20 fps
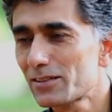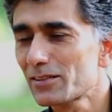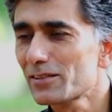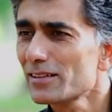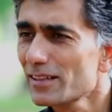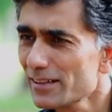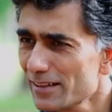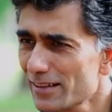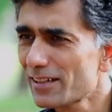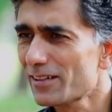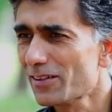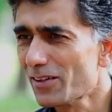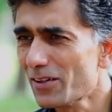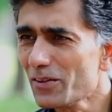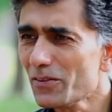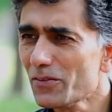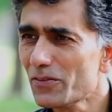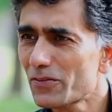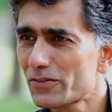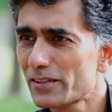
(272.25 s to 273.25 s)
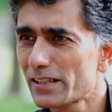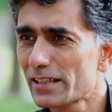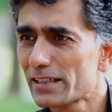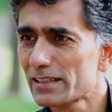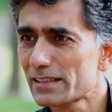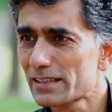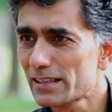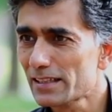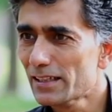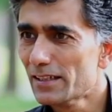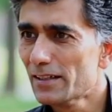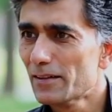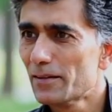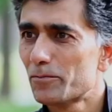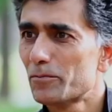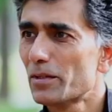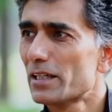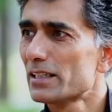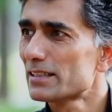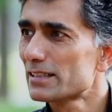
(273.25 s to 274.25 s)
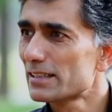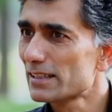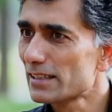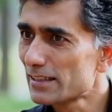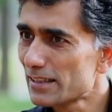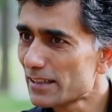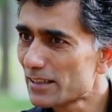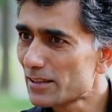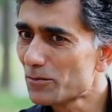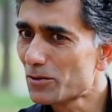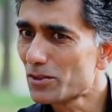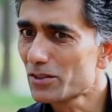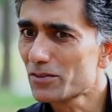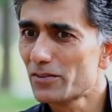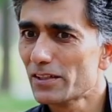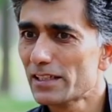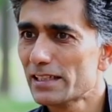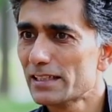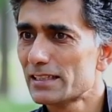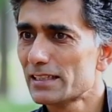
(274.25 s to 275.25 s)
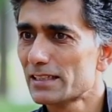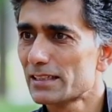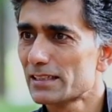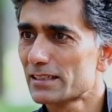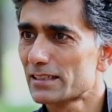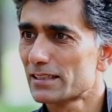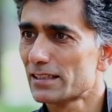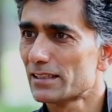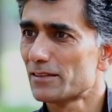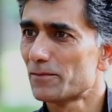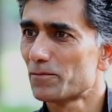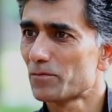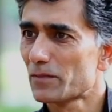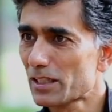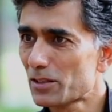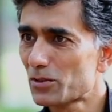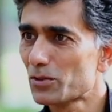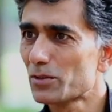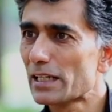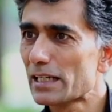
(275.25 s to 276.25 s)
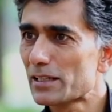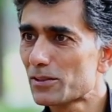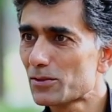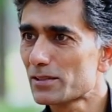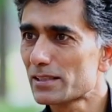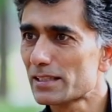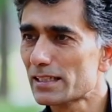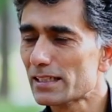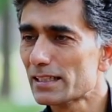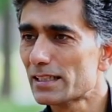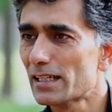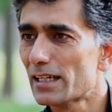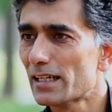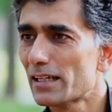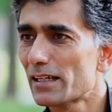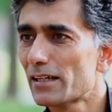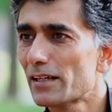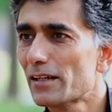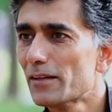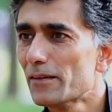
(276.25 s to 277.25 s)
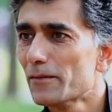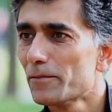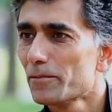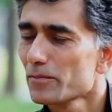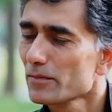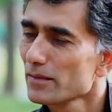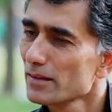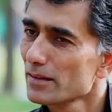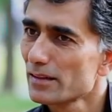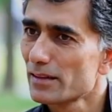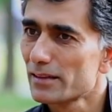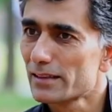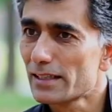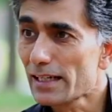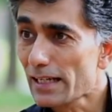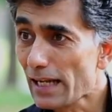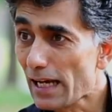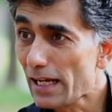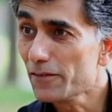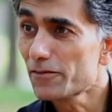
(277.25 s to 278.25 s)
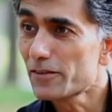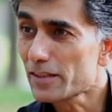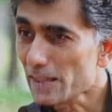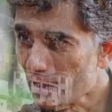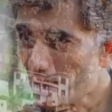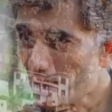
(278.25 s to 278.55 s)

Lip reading: So there are a lot of things. Plus the remote villages that you get to see there, the life, the